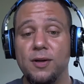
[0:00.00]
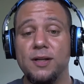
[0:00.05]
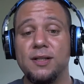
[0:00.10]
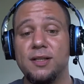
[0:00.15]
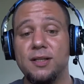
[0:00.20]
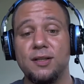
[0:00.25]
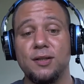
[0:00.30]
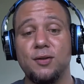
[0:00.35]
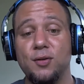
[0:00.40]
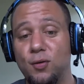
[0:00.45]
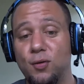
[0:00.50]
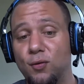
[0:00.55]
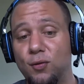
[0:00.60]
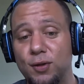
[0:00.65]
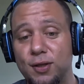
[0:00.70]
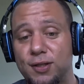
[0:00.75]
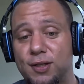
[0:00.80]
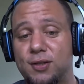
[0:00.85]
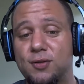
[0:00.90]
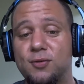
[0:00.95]
went to the
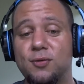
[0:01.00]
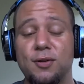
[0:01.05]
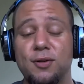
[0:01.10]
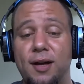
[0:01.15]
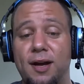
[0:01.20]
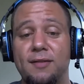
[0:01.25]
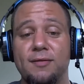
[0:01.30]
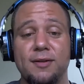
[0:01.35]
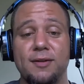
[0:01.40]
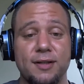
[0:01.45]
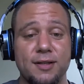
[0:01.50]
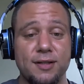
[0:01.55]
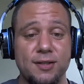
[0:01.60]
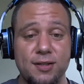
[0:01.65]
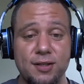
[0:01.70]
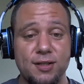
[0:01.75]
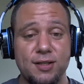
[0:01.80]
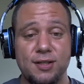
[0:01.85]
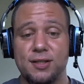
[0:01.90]
coolest school ever because you could